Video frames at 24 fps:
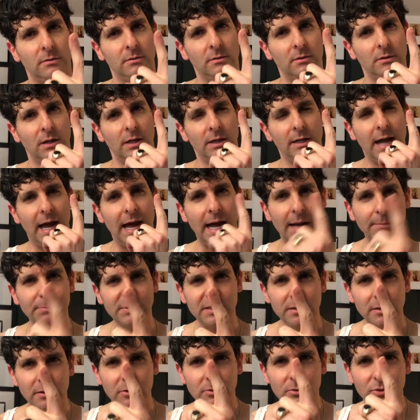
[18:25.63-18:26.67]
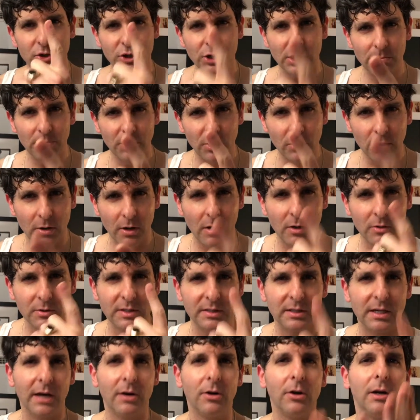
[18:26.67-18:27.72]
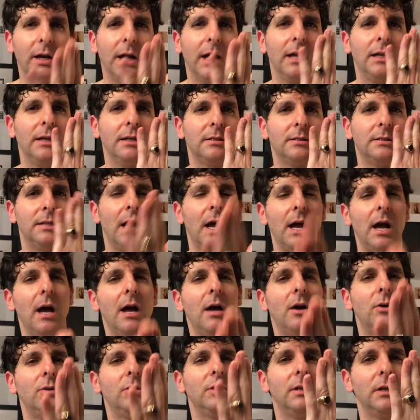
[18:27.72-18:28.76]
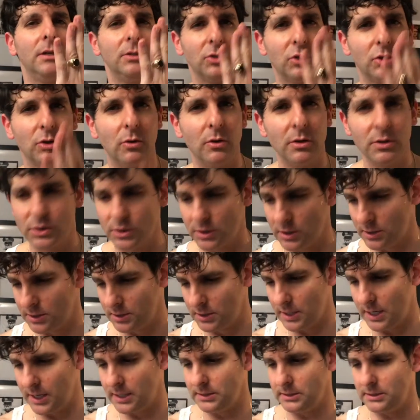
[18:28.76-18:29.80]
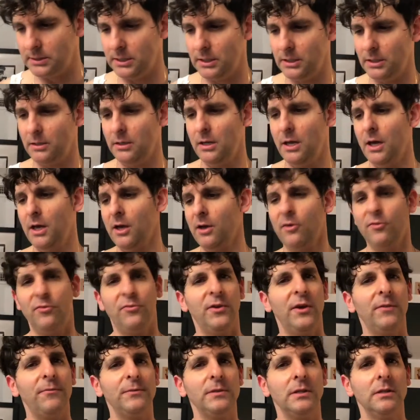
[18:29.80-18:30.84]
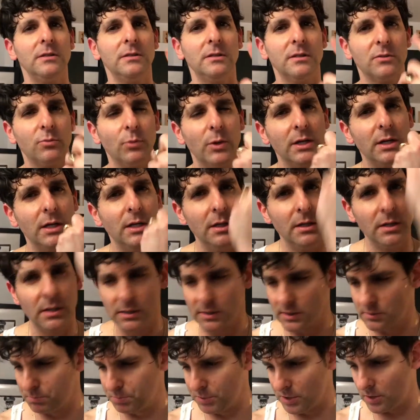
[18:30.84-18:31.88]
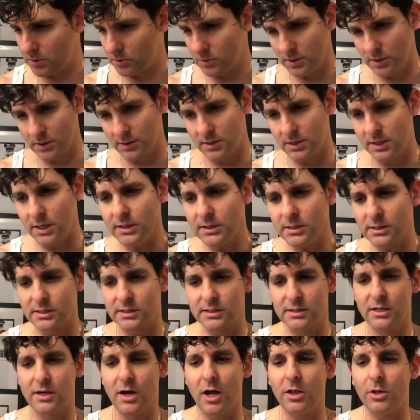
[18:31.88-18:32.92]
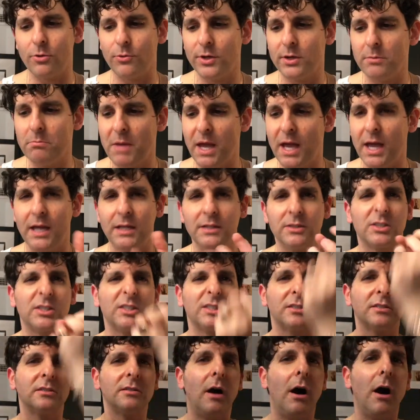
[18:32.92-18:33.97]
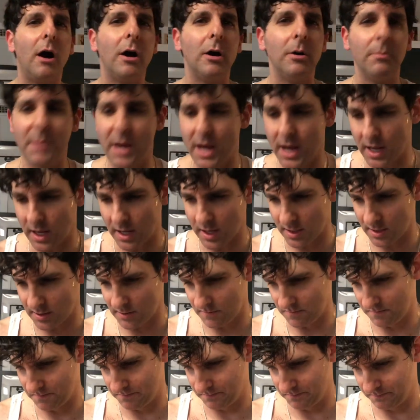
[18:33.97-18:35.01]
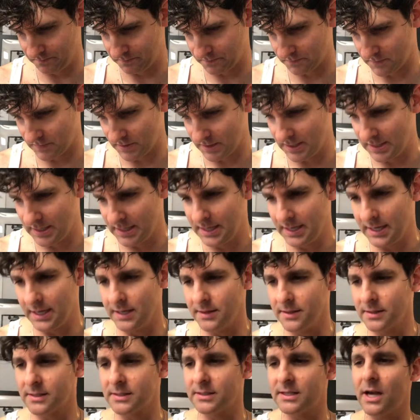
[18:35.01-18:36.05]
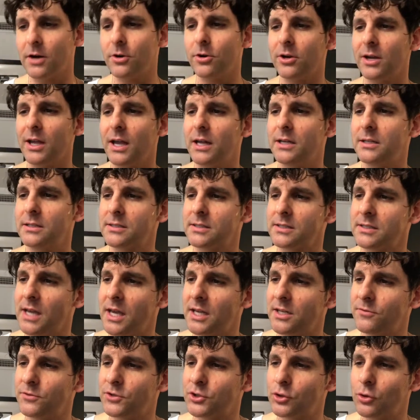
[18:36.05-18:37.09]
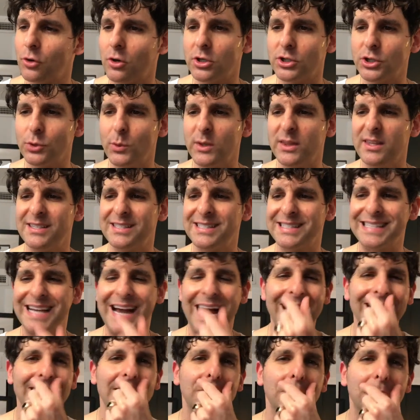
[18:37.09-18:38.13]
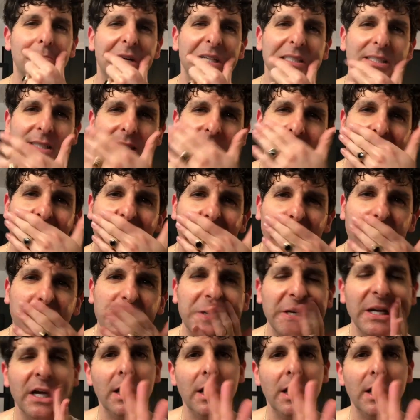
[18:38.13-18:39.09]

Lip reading: An absolute Jim Crow segregated town in Georgia in the 1950s is when he exploded. This scullery-made star man in the segregated state of Georgia with his tiny mustache,